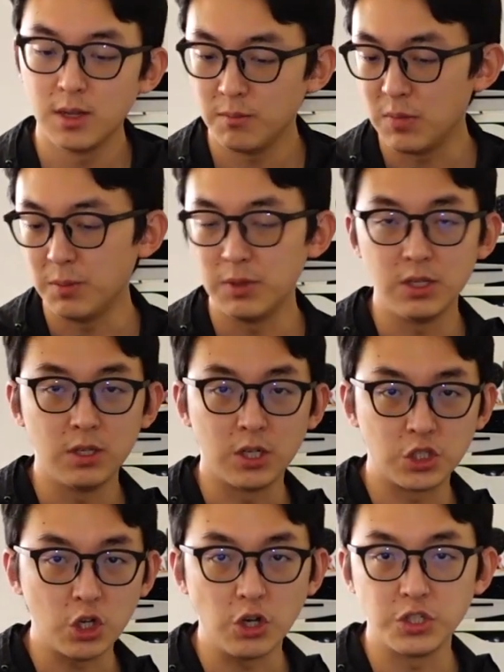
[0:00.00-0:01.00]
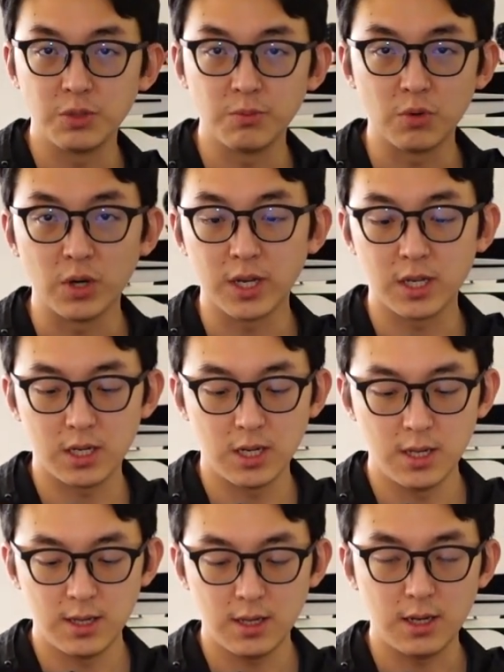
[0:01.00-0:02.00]
maybe a charging brick,
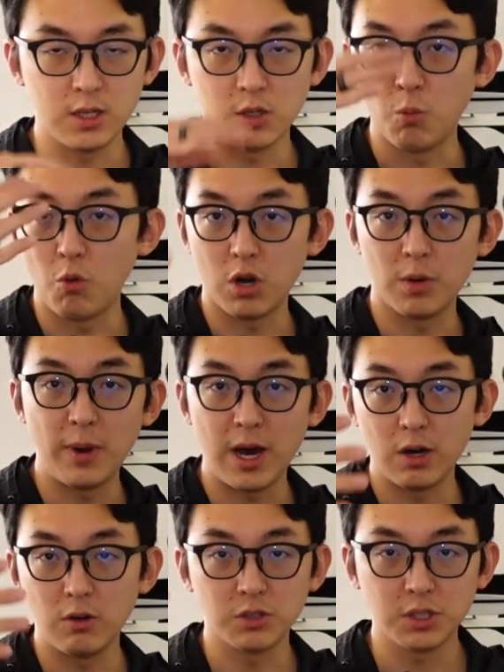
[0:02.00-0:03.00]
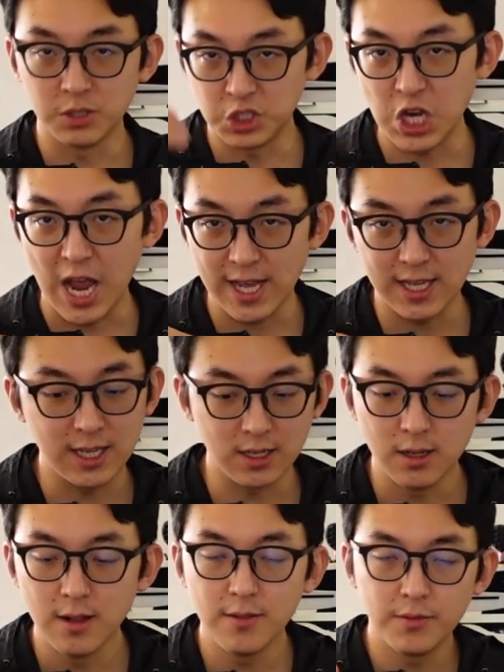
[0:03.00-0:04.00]
water bottles, a
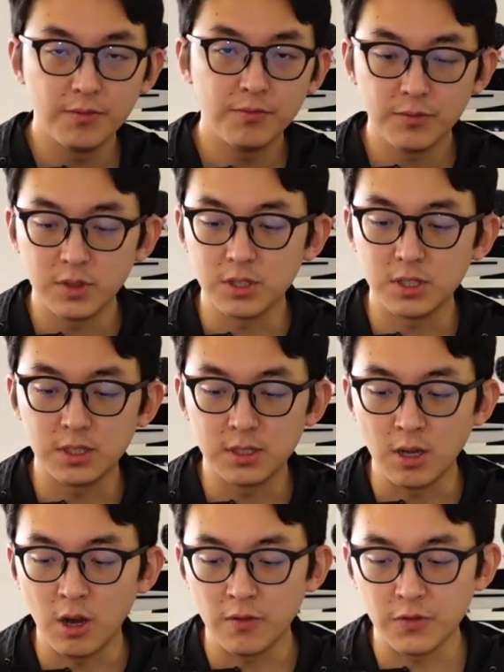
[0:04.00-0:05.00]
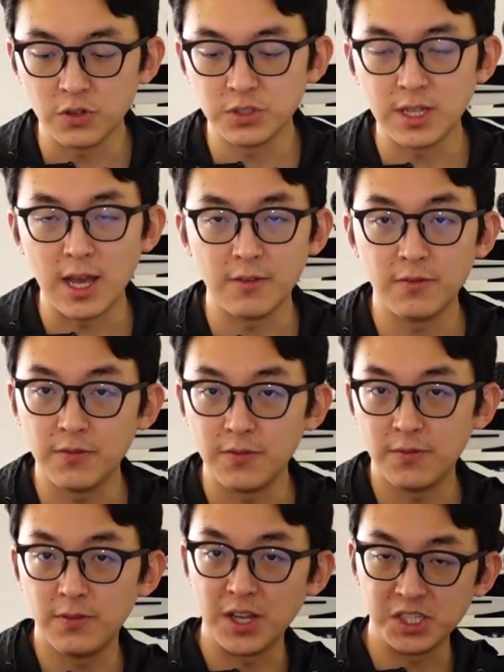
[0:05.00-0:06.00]
jacket, this offers that
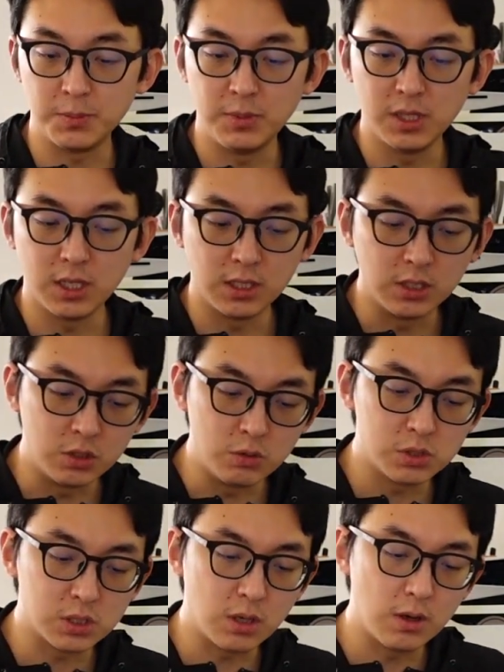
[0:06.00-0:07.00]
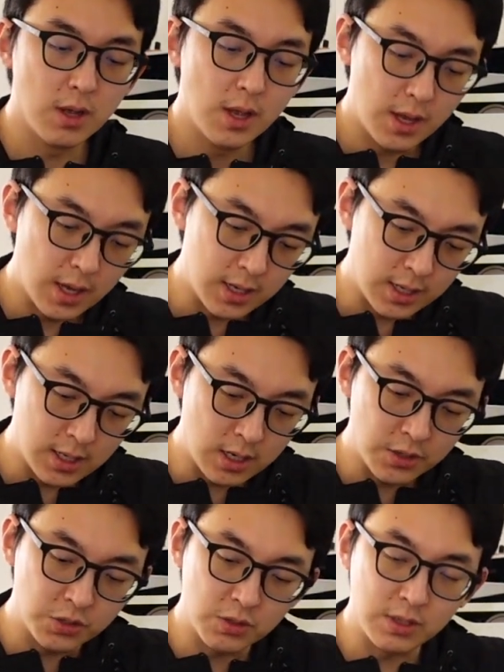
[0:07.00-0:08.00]
flexibility to do so. And again,
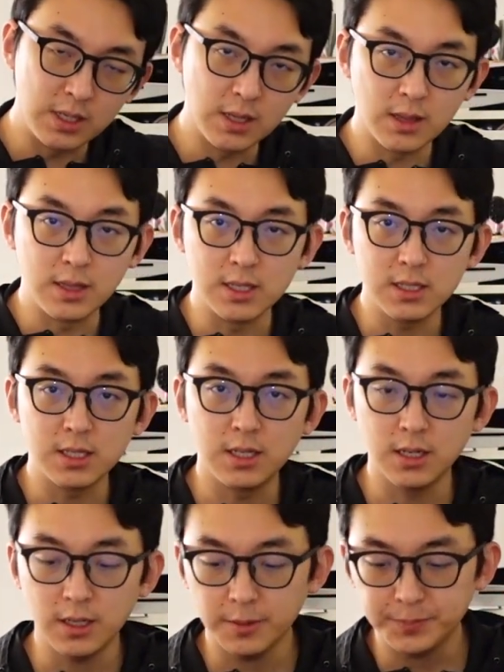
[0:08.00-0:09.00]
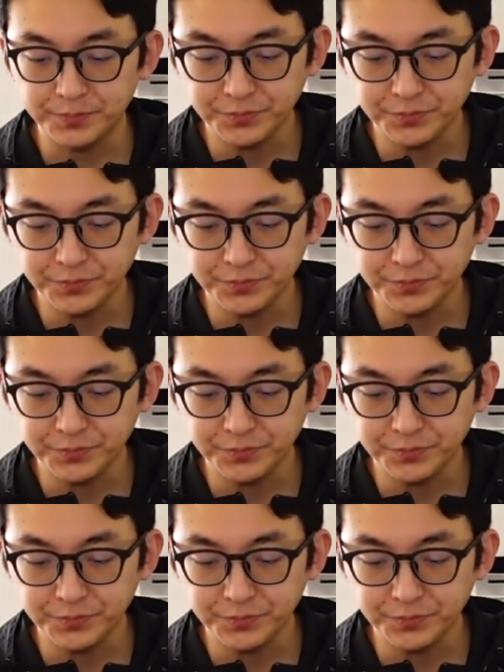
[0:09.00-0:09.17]
underneath this here,